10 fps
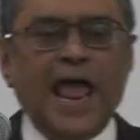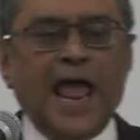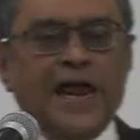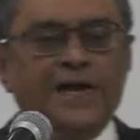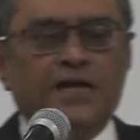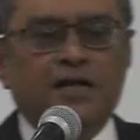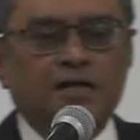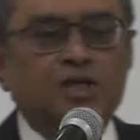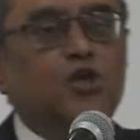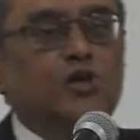and
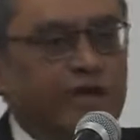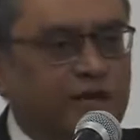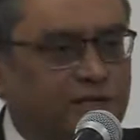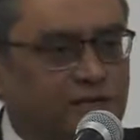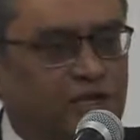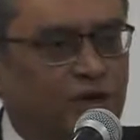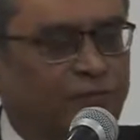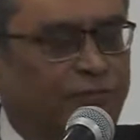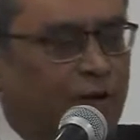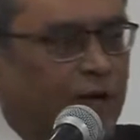the Unionists
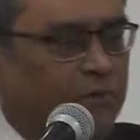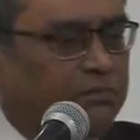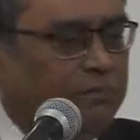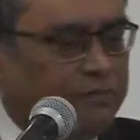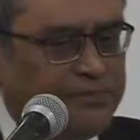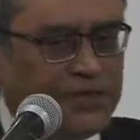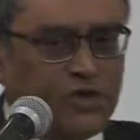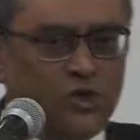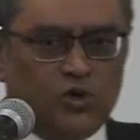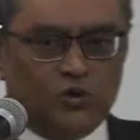of uh, Sir
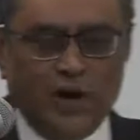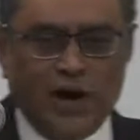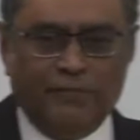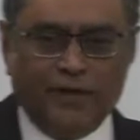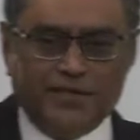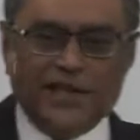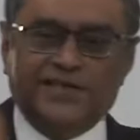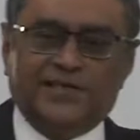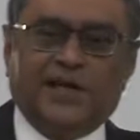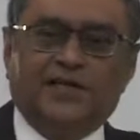Chotu Ram and
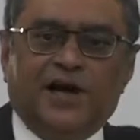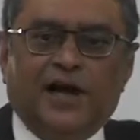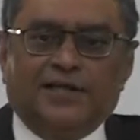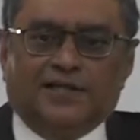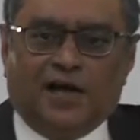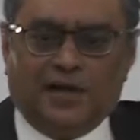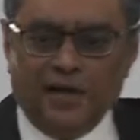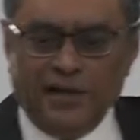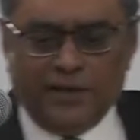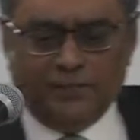Sikandar Hayat Khan
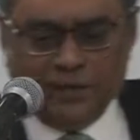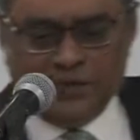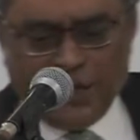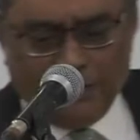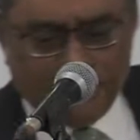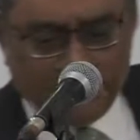in Punjab.